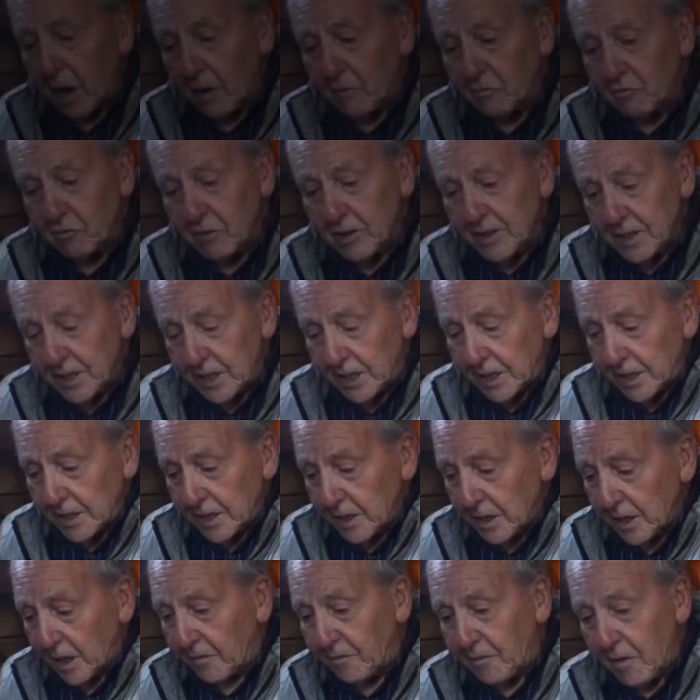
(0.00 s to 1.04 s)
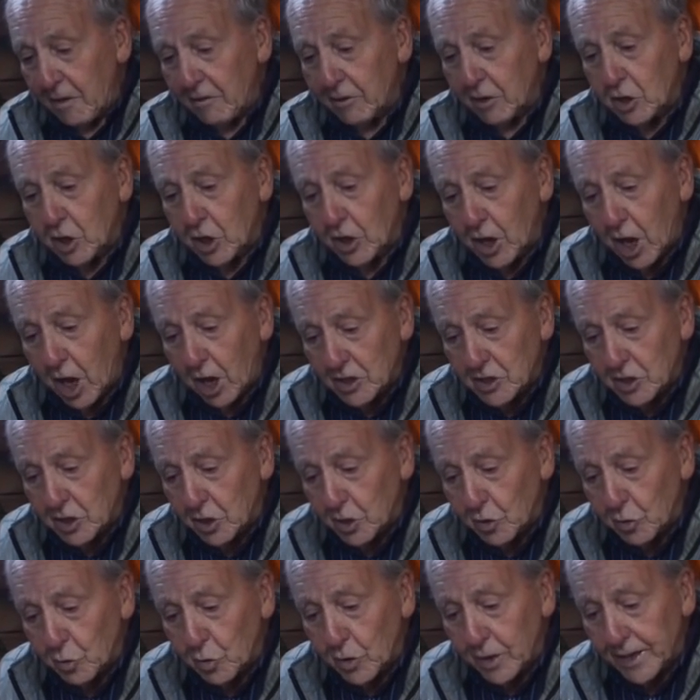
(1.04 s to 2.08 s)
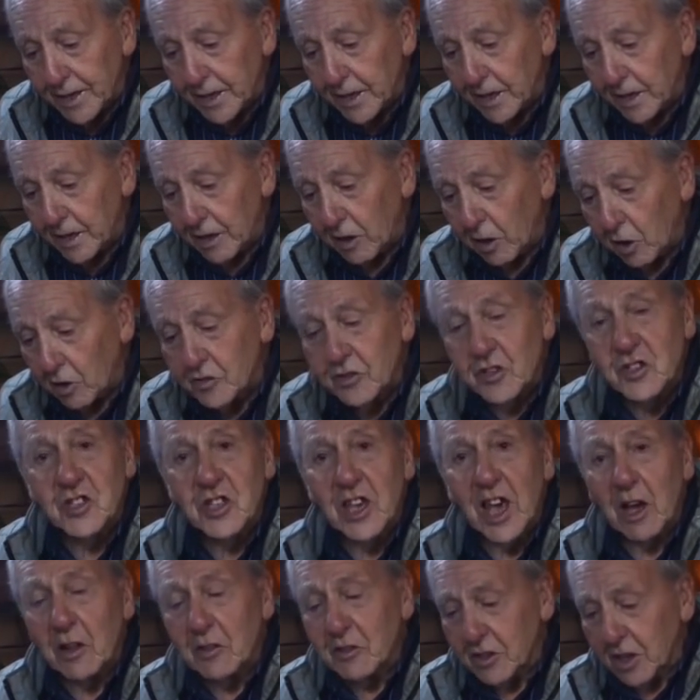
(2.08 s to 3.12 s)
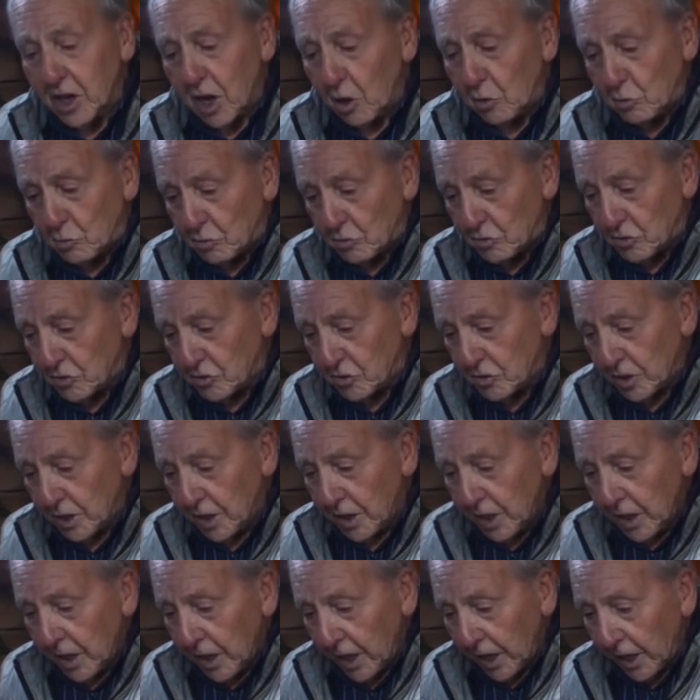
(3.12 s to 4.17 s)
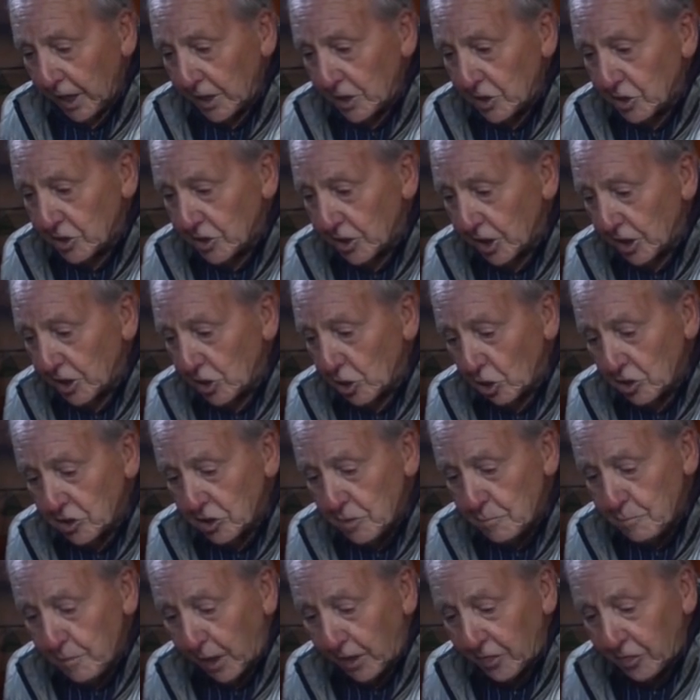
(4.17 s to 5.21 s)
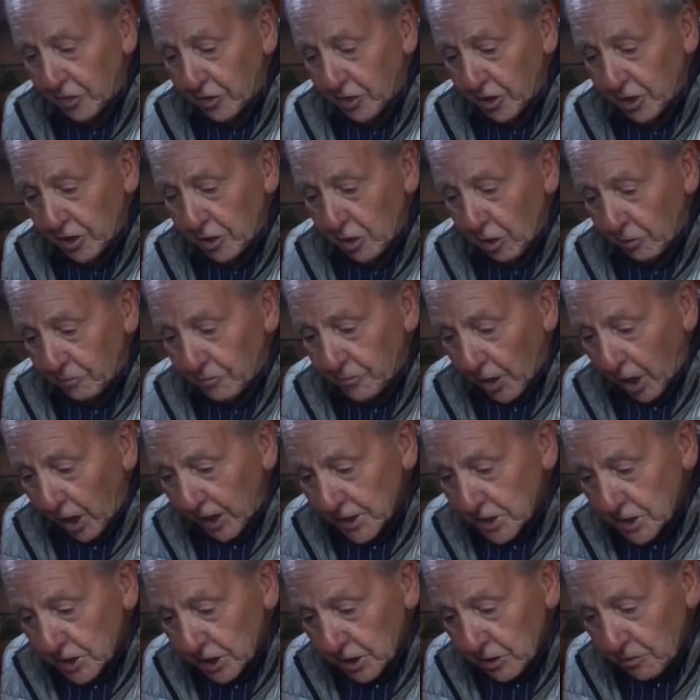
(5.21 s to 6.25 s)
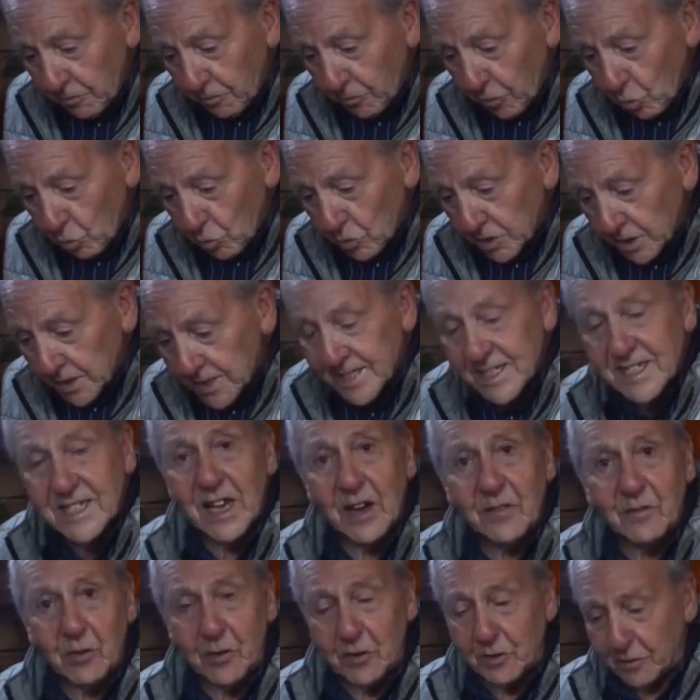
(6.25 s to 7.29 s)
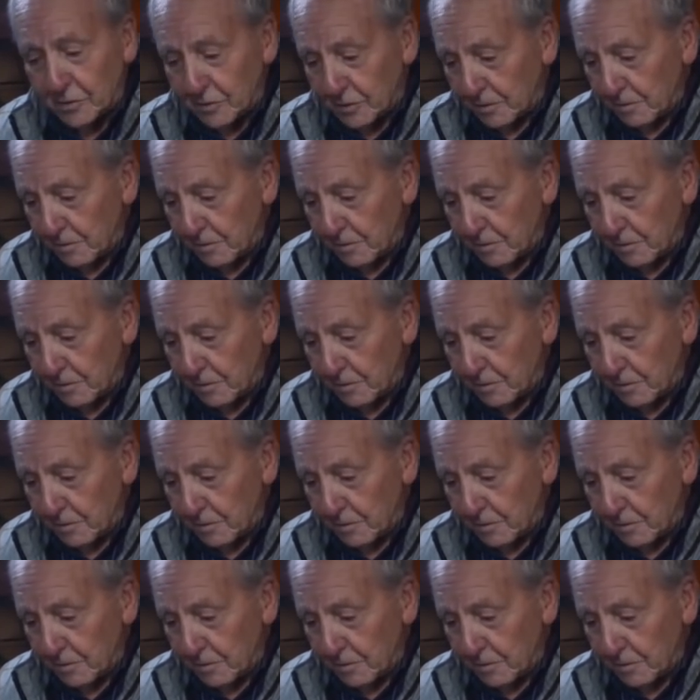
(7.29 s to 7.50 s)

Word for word: I'm reading a very good article here on the South Coast. It's the Yachting Monthly of nineteen forty-seven.